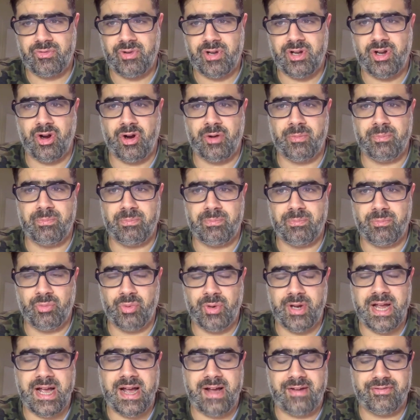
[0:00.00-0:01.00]
Right? Our,
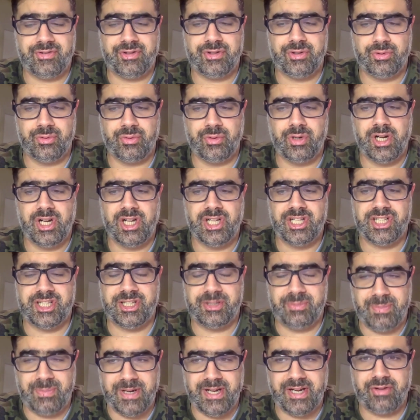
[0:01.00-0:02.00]
we have to
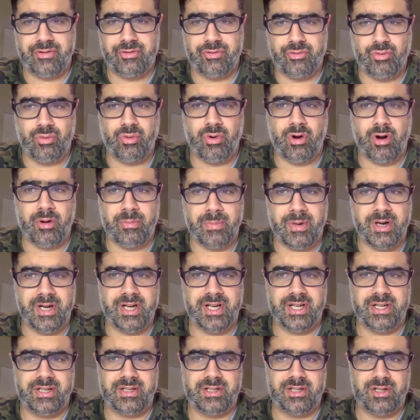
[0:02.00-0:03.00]
speak through our
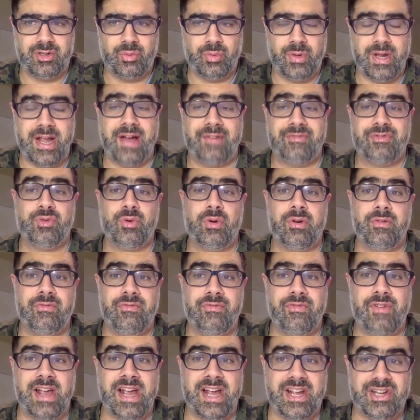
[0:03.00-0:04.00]
money we have
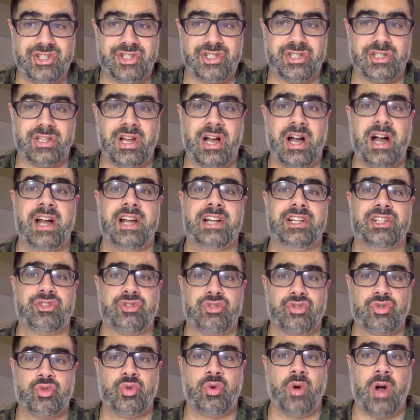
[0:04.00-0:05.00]
to evangelize
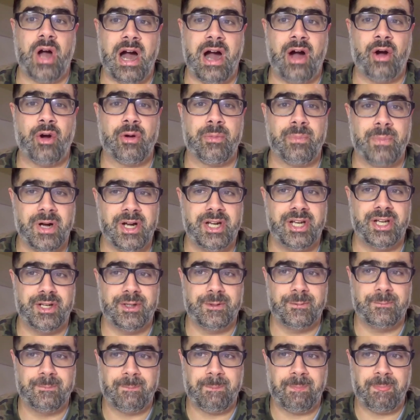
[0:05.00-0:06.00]
through our money.
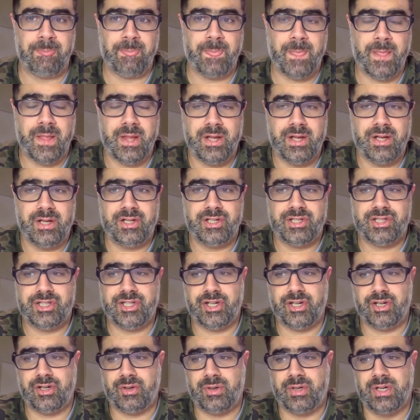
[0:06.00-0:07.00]

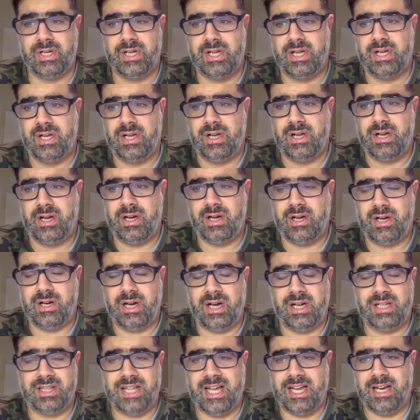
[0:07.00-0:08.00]
So uh,
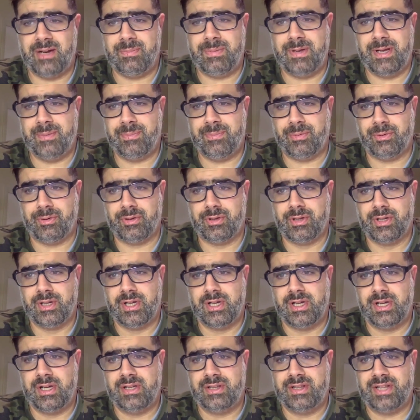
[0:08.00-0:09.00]
a lot of people
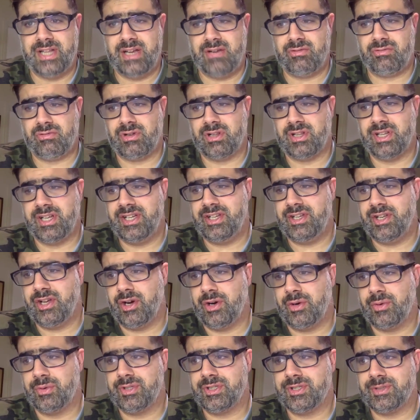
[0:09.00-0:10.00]
they really
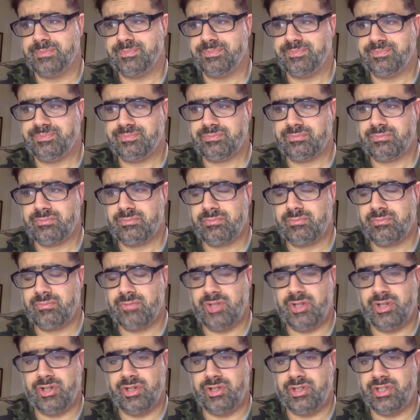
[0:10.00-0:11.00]
don't
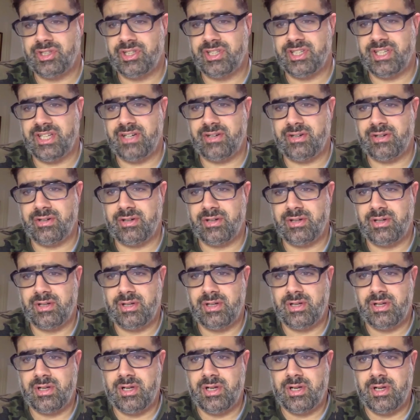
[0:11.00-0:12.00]
consider
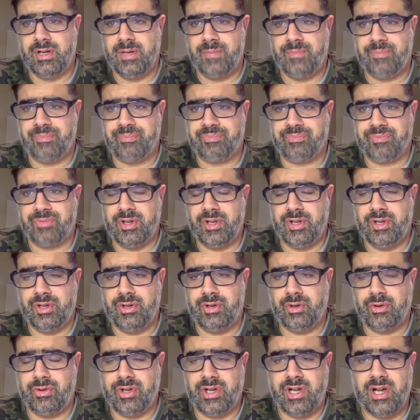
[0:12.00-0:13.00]

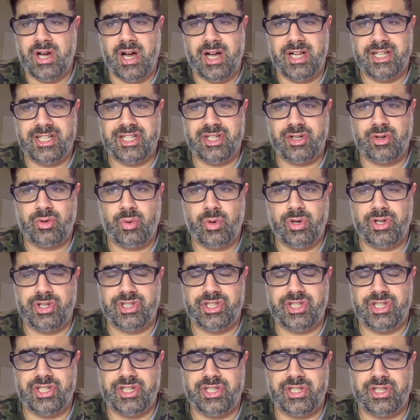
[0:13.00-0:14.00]
you know the
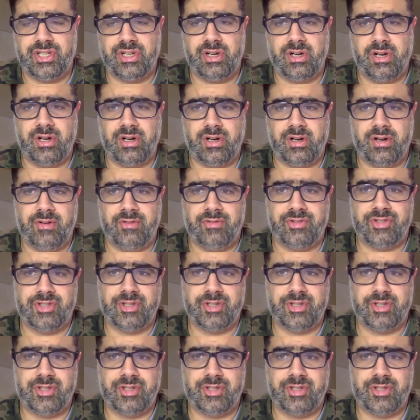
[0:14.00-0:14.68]
consequences of